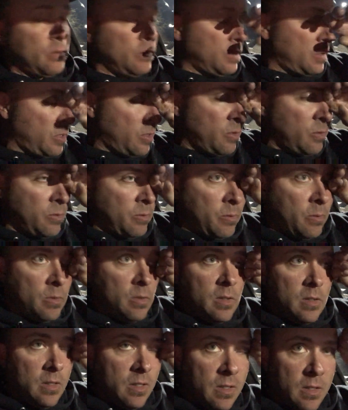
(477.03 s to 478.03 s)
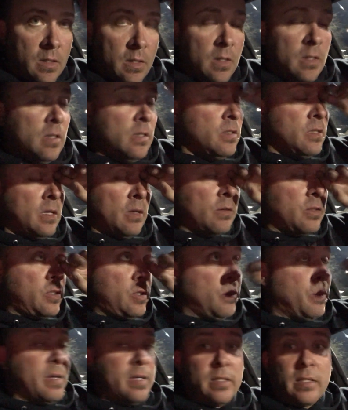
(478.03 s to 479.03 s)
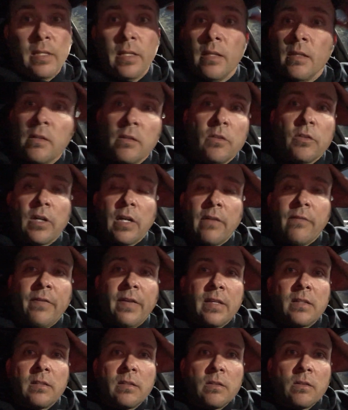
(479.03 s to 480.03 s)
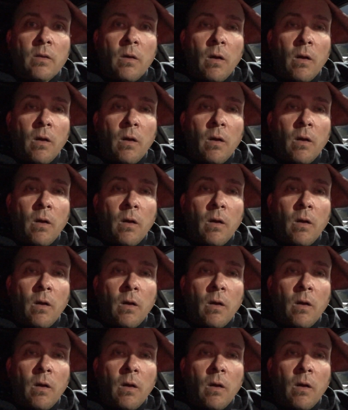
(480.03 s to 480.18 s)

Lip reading: I was too busy trying to fix this